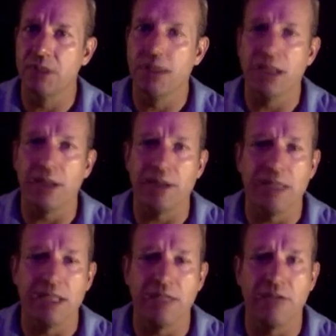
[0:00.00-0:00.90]
Now,
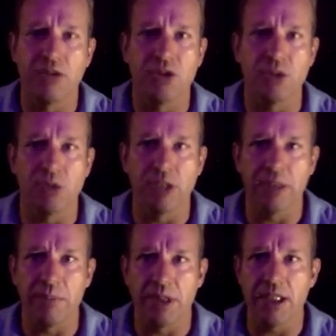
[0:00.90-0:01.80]
in the future, will
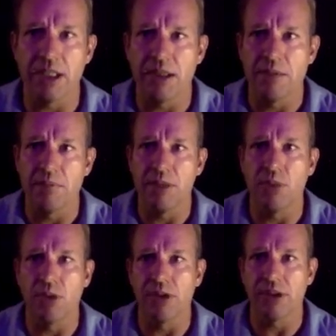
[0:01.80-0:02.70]
that money be
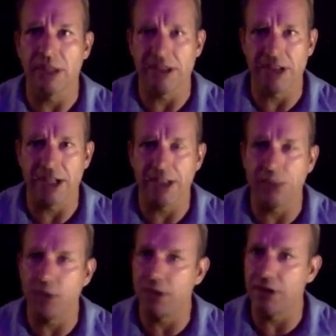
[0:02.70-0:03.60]
worth exactly
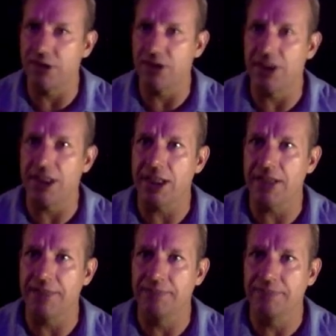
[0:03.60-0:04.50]
what it is today?
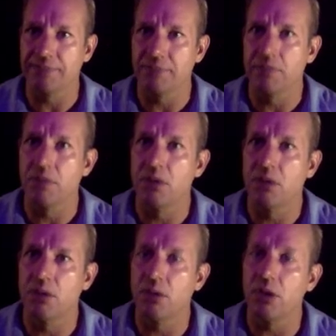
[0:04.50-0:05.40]

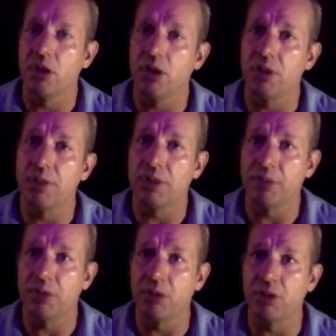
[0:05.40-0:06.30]
We hope it'll
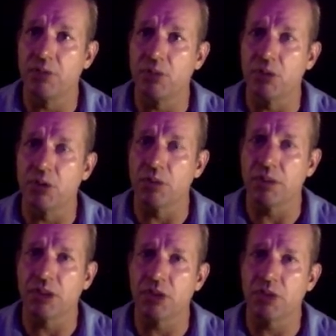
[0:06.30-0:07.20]
be worth more
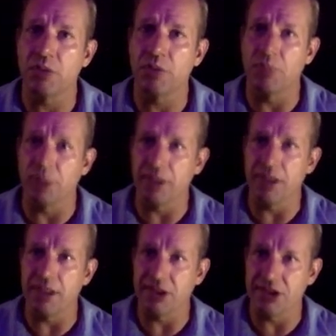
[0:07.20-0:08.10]
because we would put it
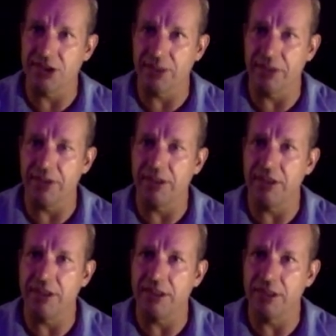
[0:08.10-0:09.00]
in something
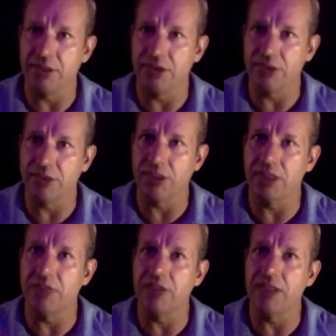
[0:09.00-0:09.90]
that yields some kind
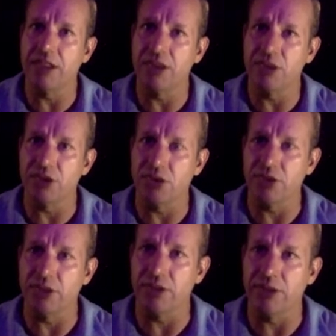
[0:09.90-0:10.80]
of an interest
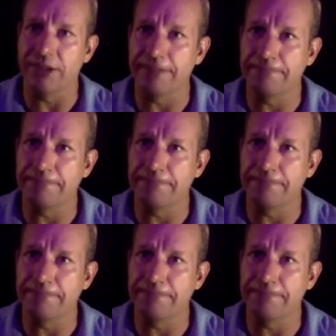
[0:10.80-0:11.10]
rate, right?